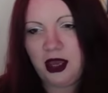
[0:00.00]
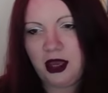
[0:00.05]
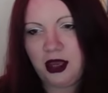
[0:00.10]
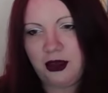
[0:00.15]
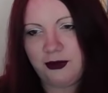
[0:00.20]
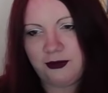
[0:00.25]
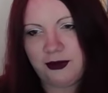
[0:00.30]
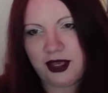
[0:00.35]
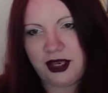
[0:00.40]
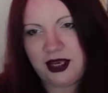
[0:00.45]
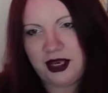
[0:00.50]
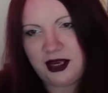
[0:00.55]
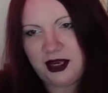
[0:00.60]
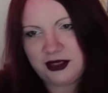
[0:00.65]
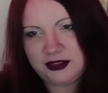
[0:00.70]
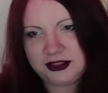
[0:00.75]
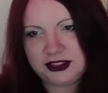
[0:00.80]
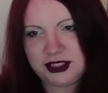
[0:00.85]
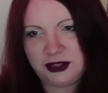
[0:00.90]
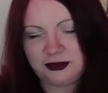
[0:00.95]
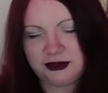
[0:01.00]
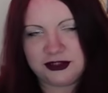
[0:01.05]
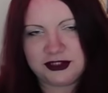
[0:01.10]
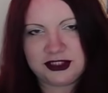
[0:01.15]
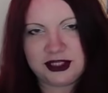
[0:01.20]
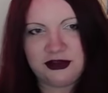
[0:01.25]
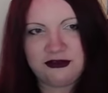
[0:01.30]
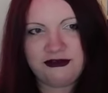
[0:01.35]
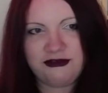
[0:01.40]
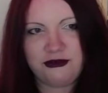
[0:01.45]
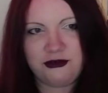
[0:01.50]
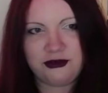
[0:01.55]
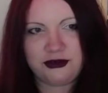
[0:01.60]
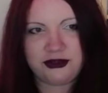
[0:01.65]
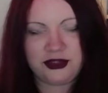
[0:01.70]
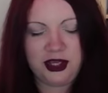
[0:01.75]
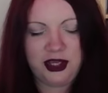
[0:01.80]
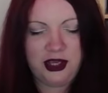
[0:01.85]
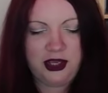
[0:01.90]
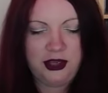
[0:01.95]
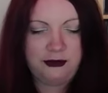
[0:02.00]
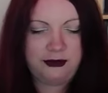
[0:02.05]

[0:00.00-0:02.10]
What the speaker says: and so on and so forth.